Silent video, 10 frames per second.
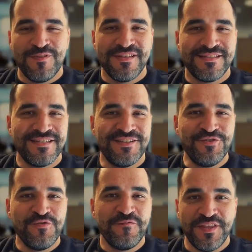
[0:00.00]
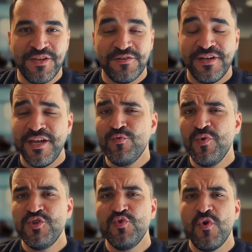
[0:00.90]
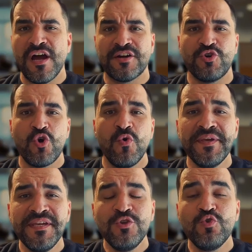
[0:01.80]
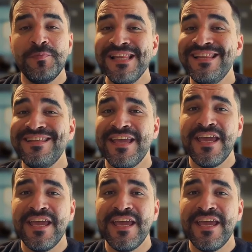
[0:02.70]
This is a new video in which we are going to build